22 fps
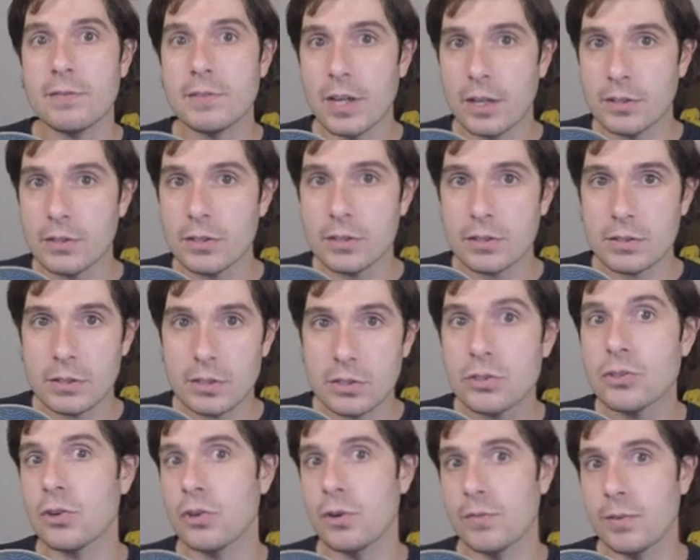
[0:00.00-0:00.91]
on the, the
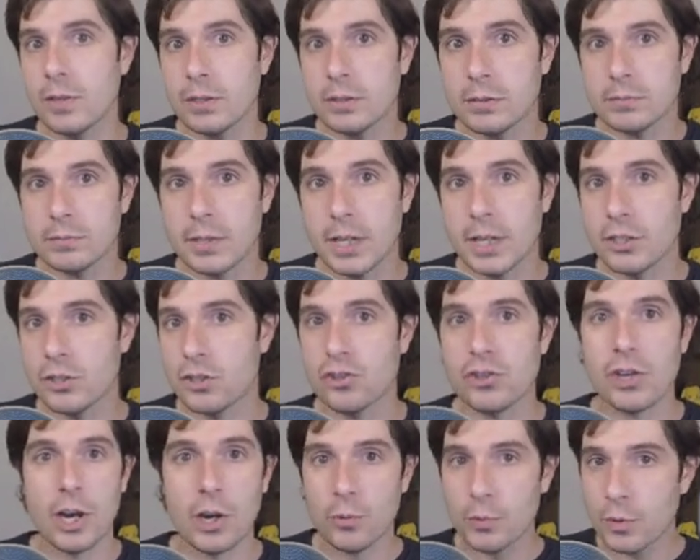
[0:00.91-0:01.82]
server, it's
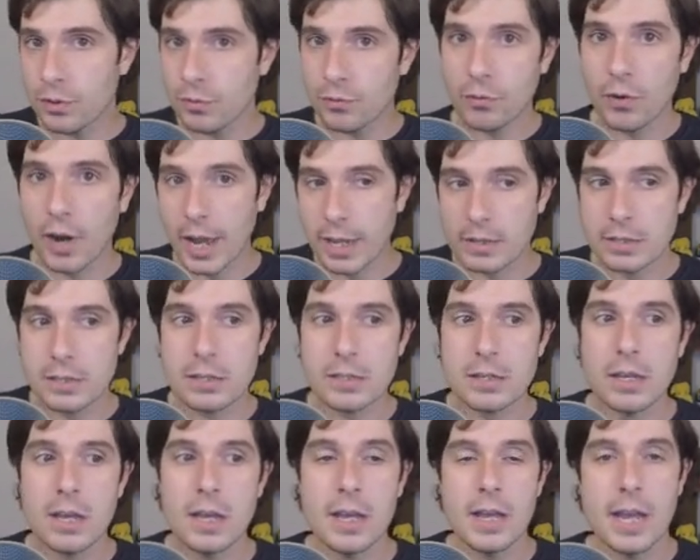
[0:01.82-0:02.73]
shared with friends,
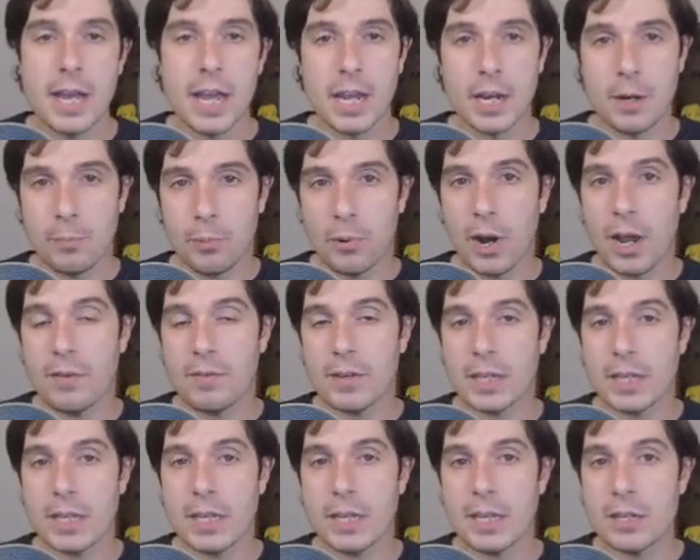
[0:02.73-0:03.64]
and a private
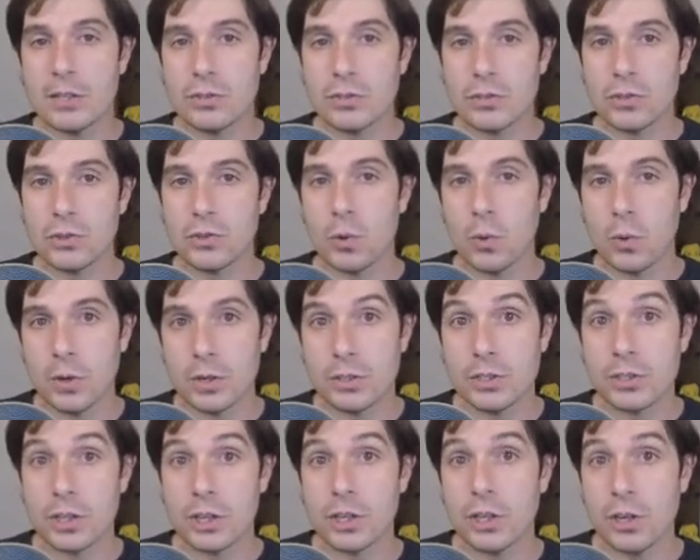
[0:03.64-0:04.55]
key is stored
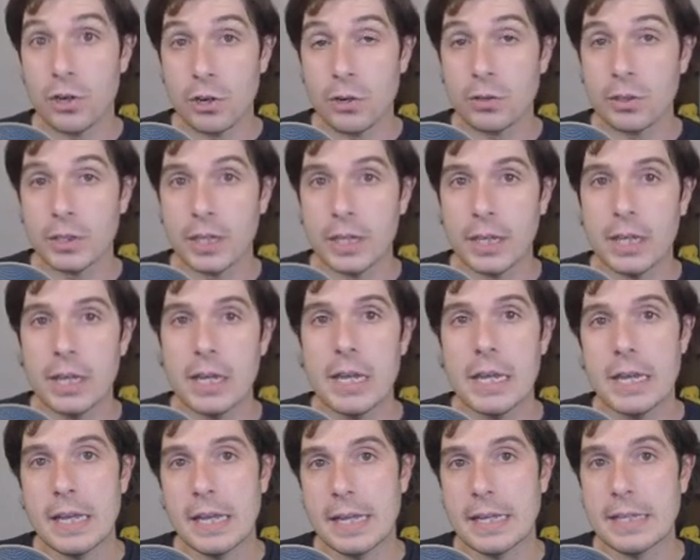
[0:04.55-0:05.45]
securely
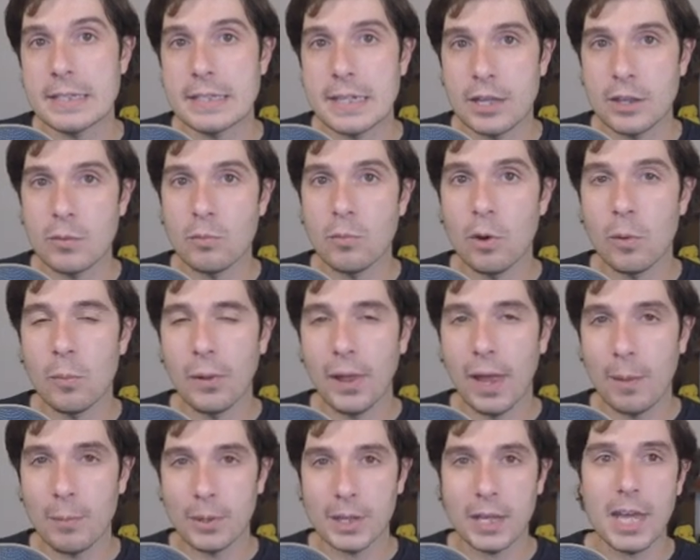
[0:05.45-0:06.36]
inside the mobile
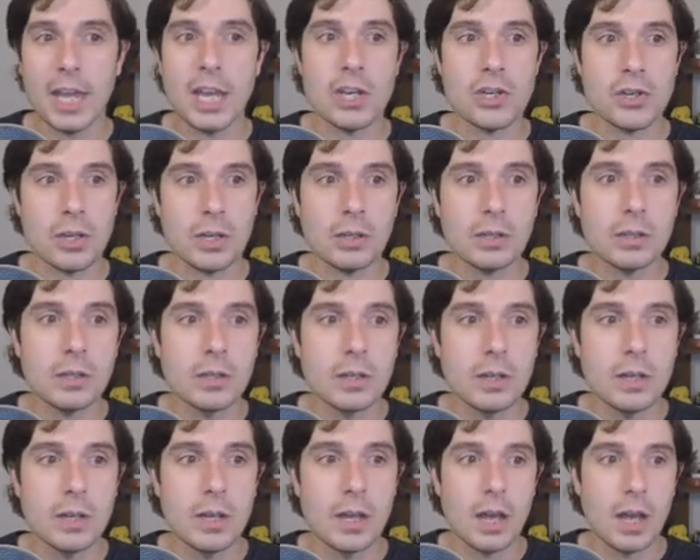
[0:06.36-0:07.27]
application.
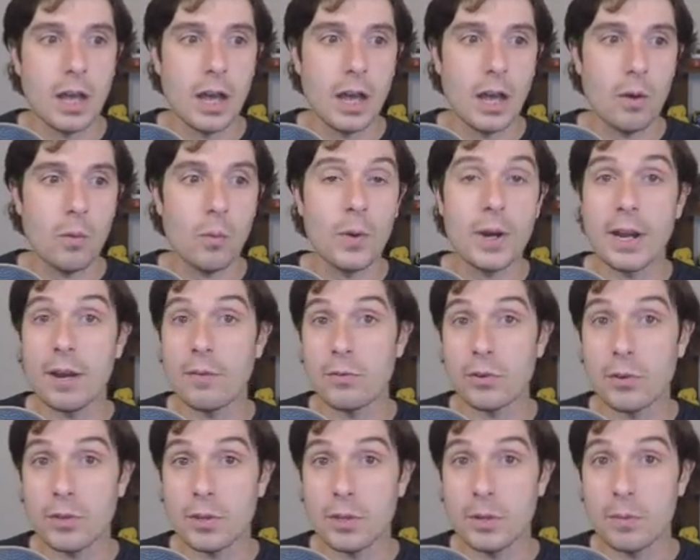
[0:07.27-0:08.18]
Uh,
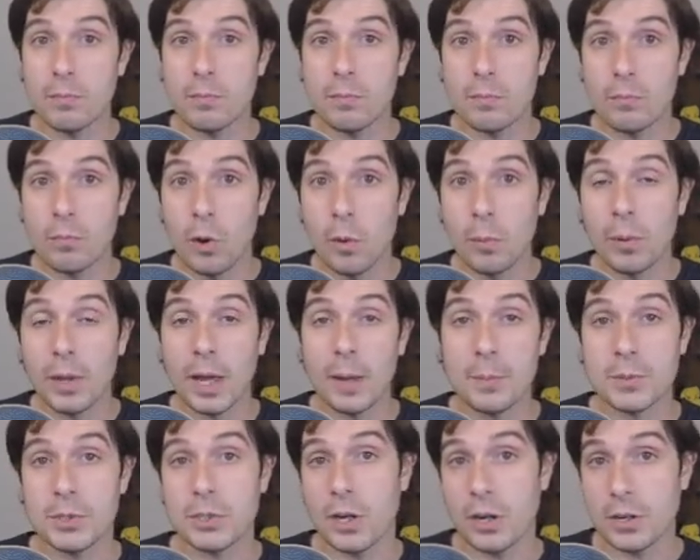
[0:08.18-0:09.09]
whenever the mobile
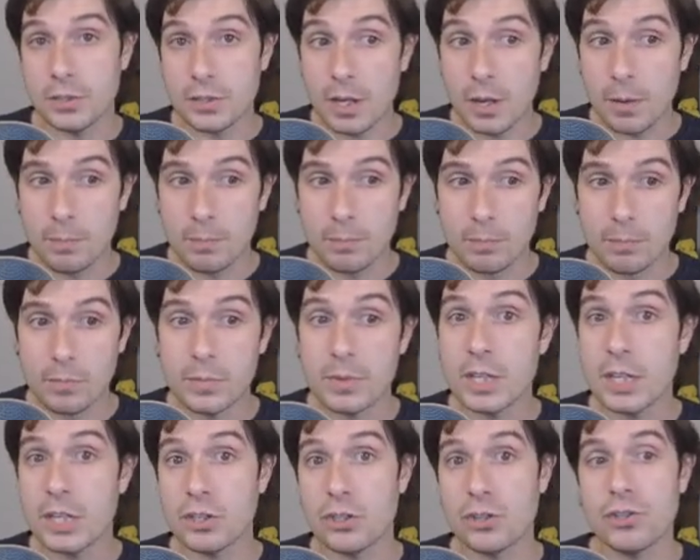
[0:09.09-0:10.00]
app starts up,
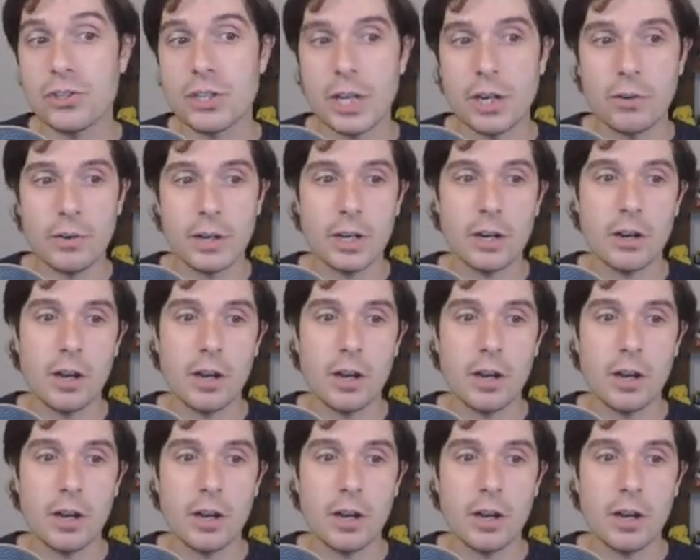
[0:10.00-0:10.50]
these are generated